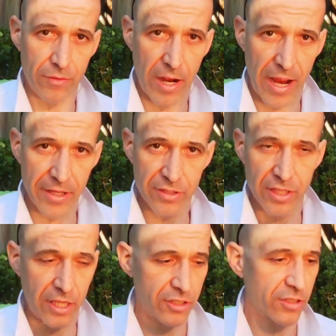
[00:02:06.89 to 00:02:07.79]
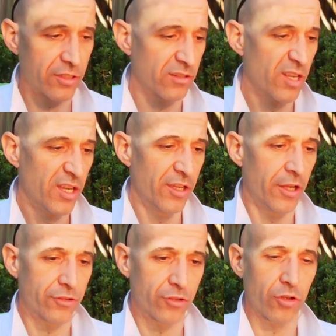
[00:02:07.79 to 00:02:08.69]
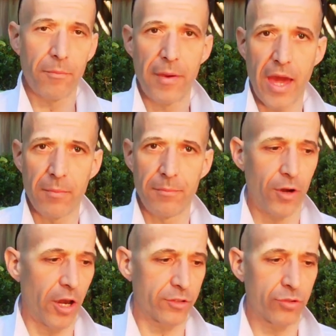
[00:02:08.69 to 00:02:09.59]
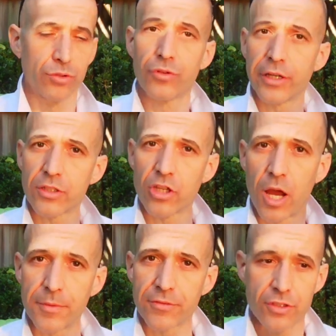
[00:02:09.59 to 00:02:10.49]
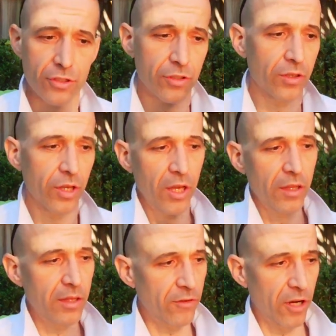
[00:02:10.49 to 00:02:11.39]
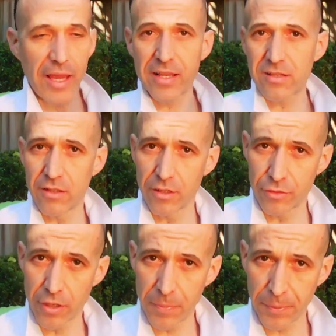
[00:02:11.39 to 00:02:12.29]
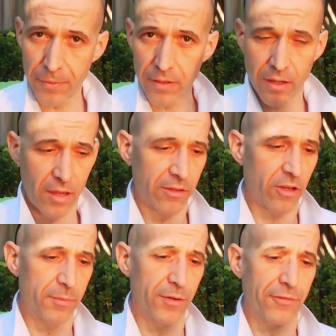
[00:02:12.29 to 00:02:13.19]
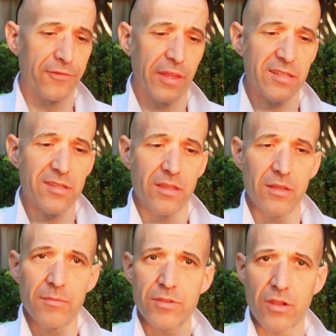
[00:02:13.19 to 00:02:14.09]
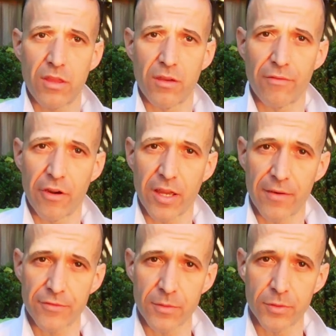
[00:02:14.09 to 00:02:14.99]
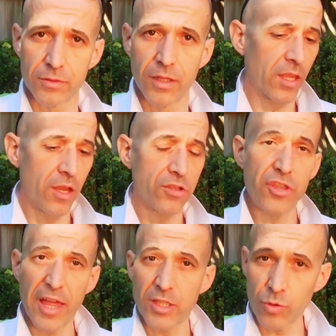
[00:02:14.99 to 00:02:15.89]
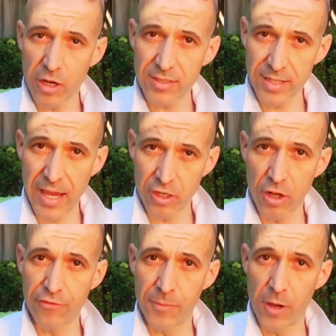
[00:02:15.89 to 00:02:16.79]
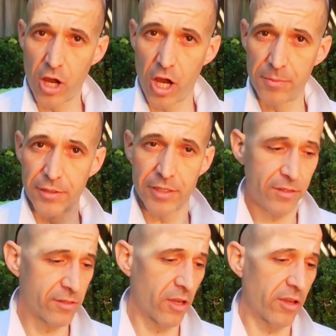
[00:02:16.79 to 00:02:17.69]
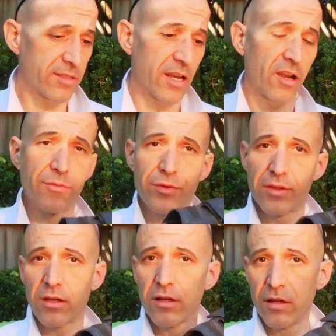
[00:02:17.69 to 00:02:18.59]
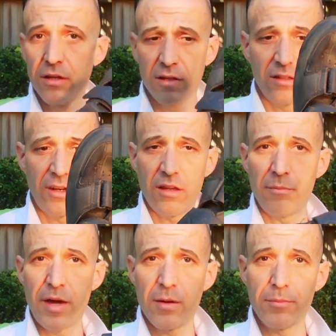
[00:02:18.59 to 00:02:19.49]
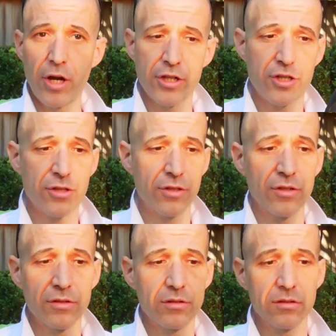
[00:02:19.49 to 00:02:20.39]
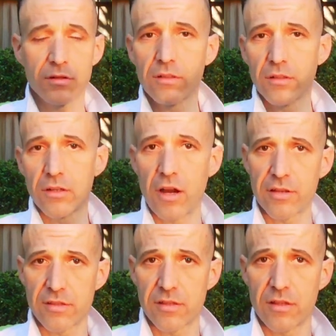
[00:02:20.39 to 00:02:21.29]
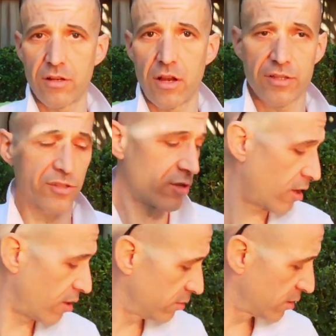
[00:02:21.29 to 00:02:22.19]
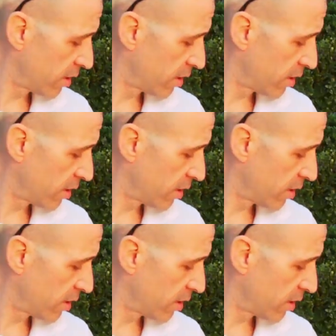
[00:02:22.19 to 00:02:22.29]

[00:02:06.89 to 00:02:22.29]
range, they're just a sort of mountain bike touring type of shoe. They've got an excellent grip. They've got a bit of flex in them, so they're very comfortable. So that's where I started off on my hybrid. So I started off with a mountain bike shoe, nice sole,